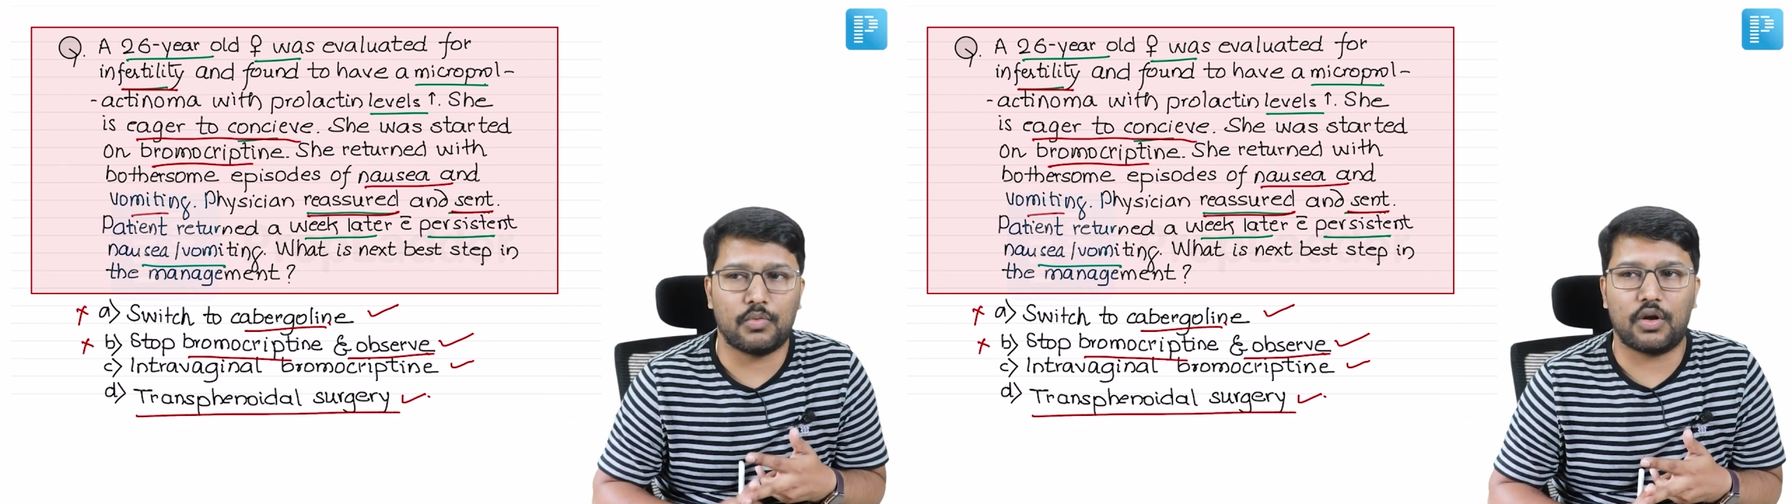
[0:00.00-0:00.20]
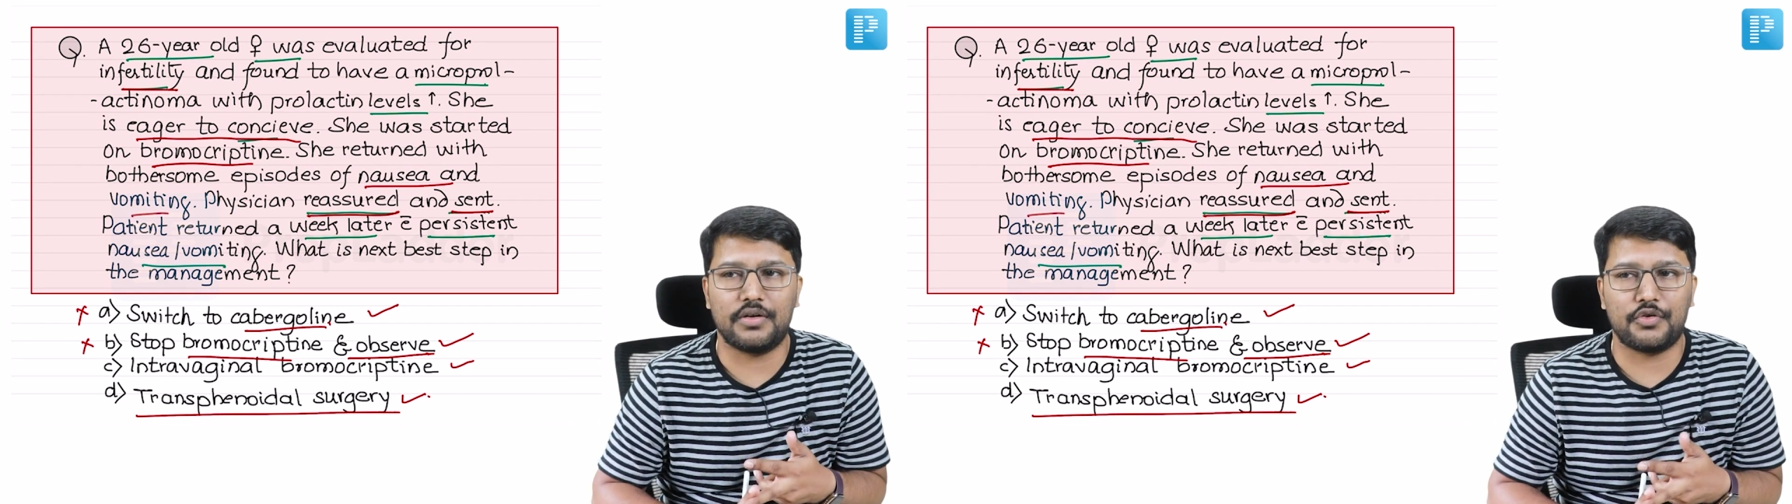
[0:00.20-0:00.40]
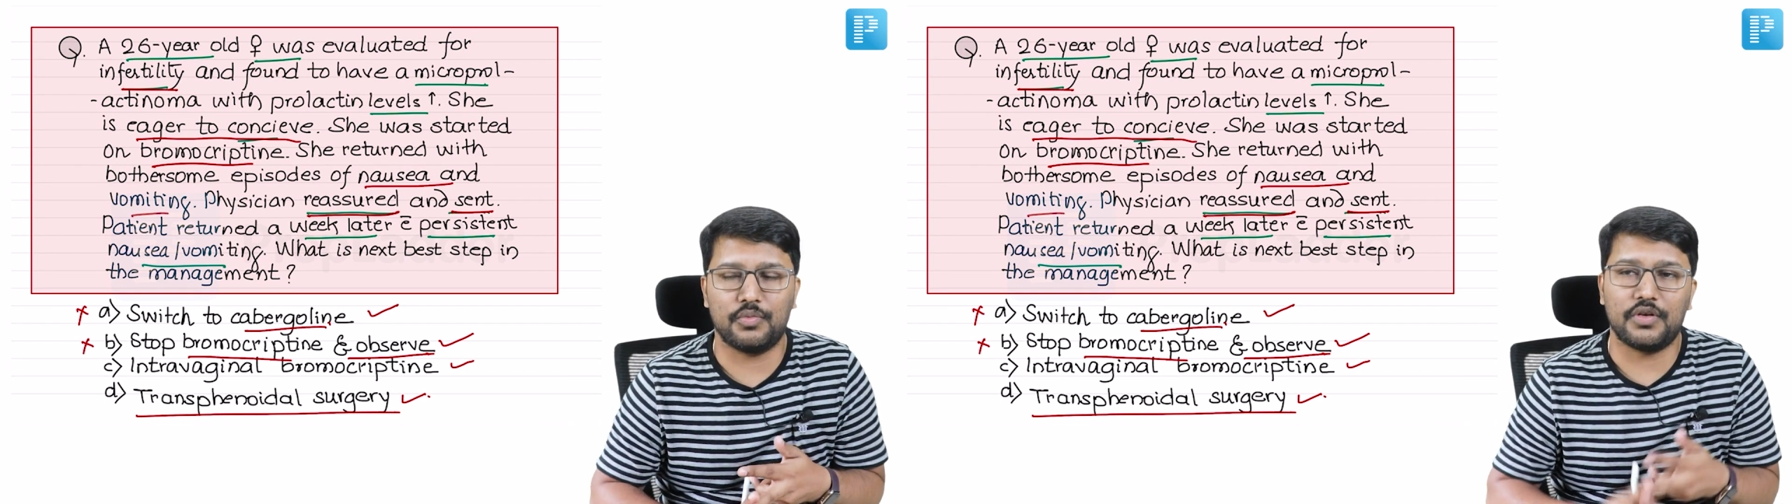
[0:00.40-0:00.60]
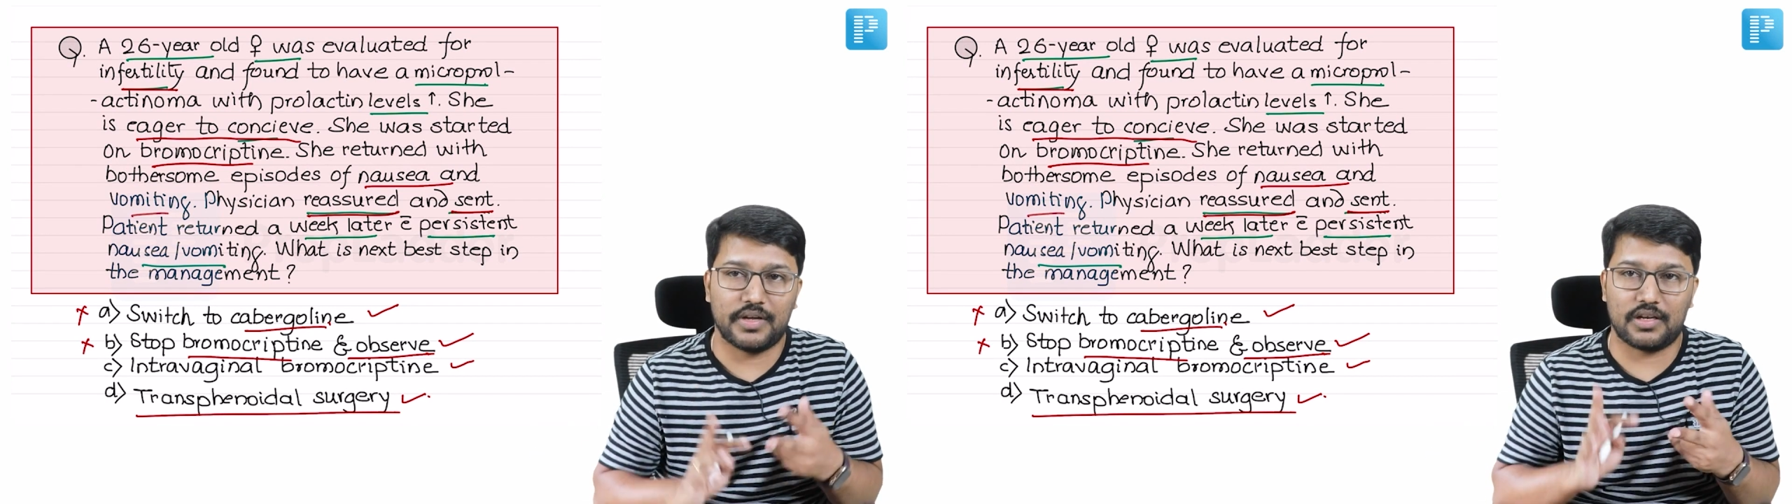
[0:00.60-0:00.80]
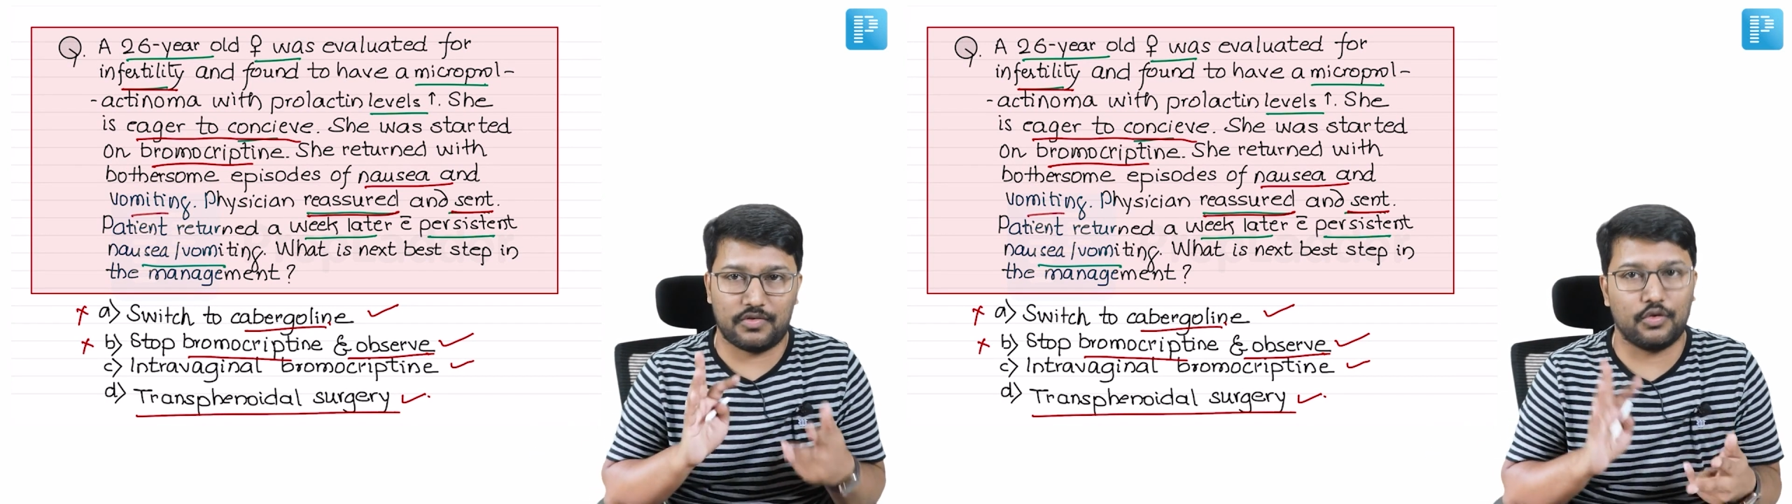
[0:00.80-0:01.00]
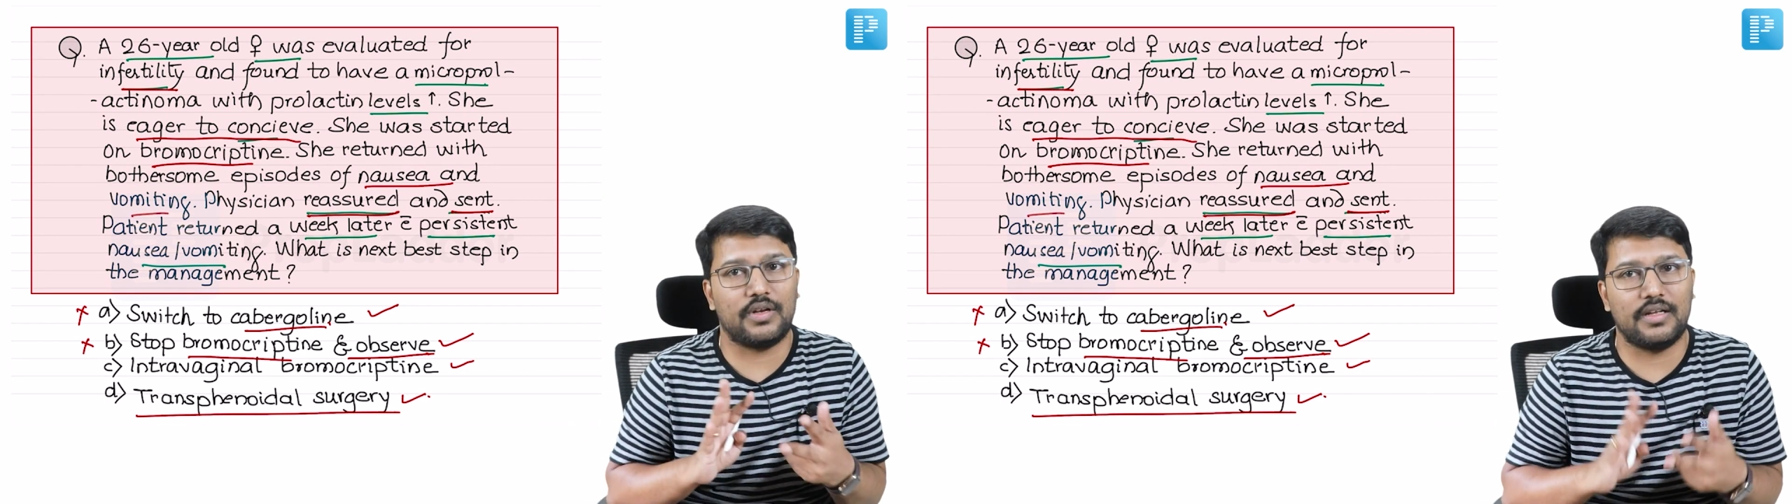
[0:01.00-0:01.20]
smaller tumor where you